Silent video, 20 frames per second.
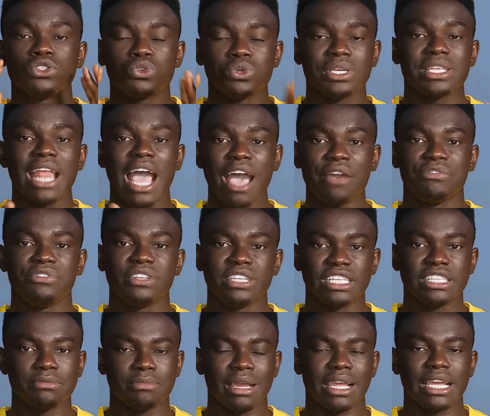doing
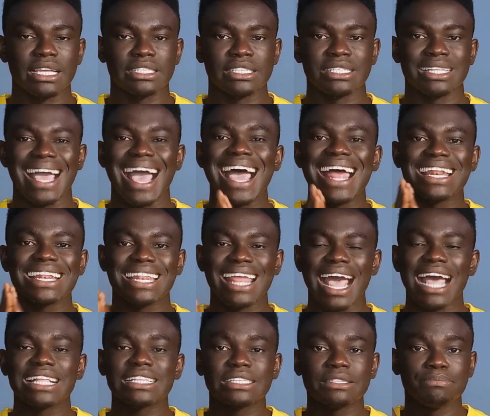affiliate marketing, and
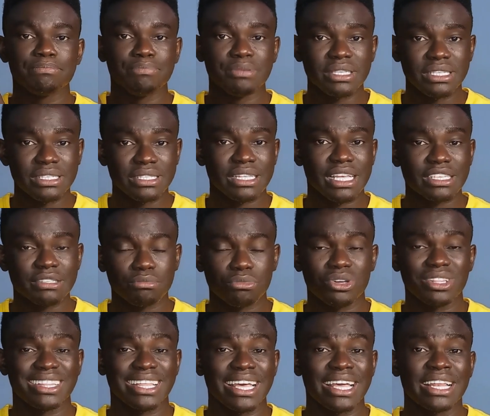that's business
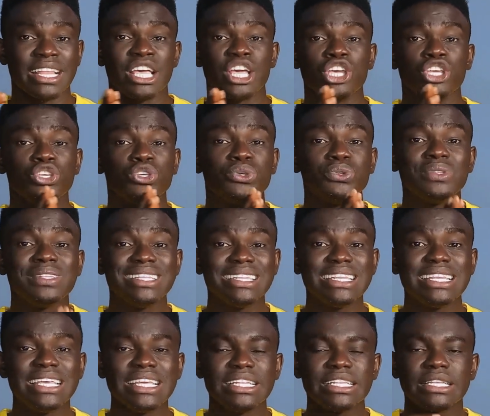model. You
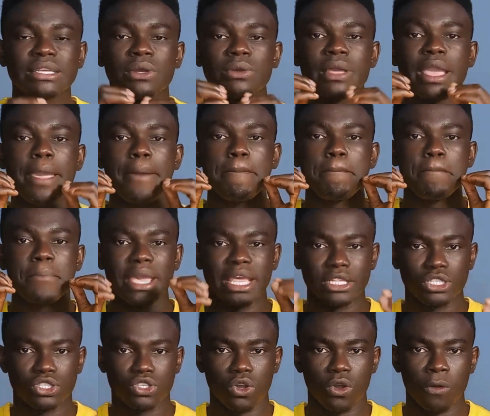need a
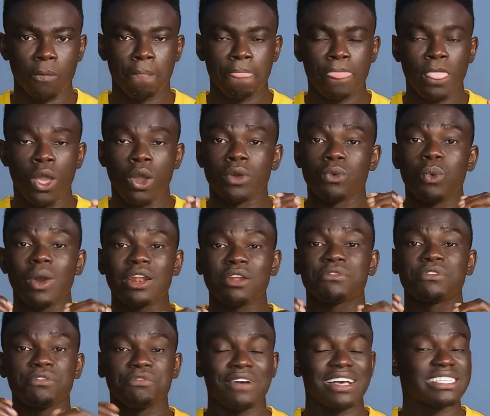mentor. One
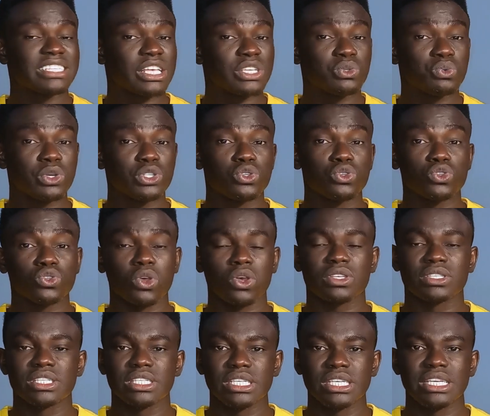of the fastest way to
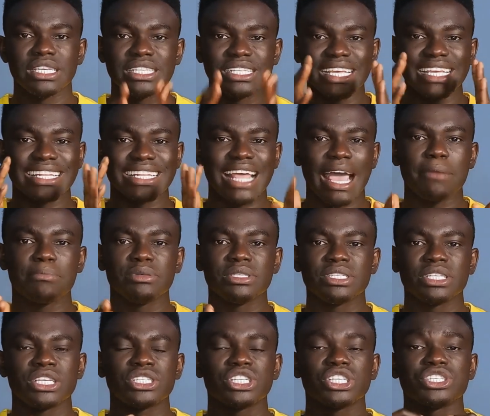succeed in that
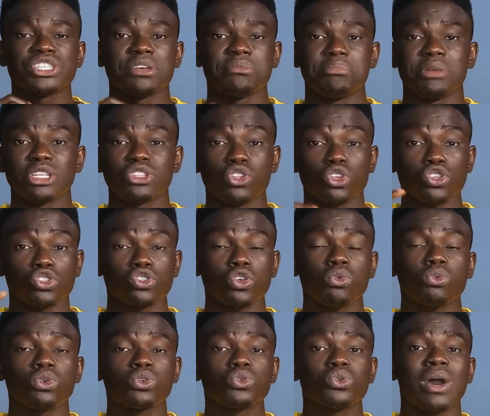business is a mentor,
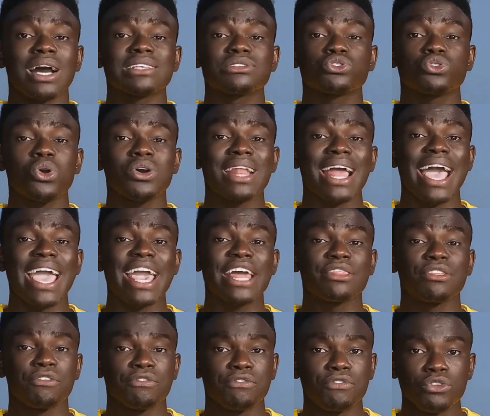someone who has gone
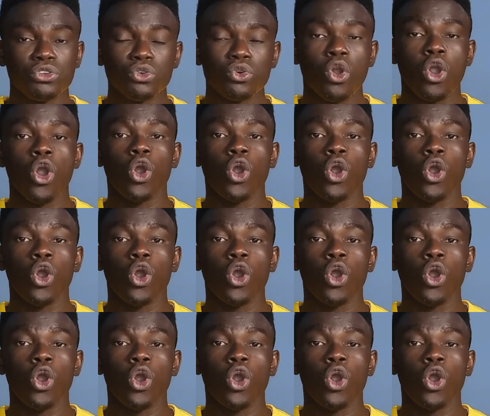ahead of you,